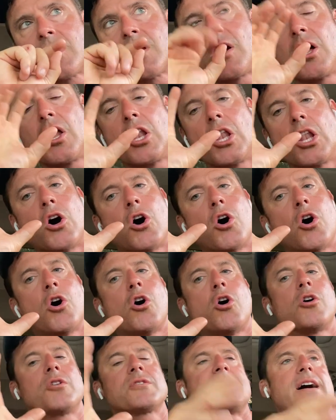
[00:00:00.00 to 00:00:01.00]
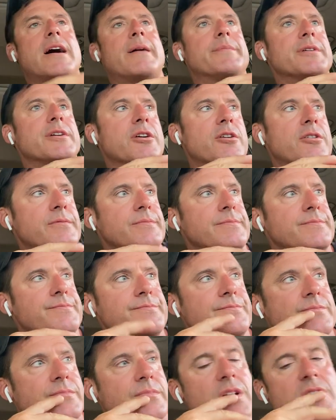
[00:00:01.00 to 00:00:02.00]
a long time ago,
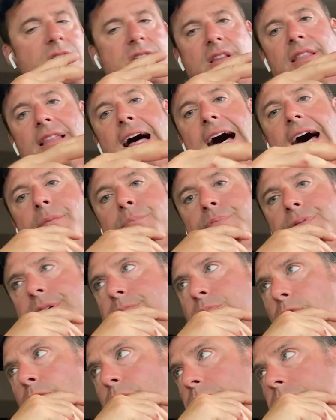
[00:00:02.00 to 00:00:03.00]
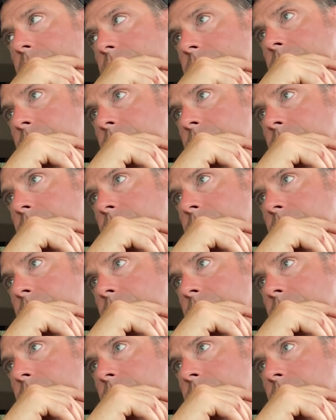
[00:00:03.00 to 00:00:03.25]
there's a lot of people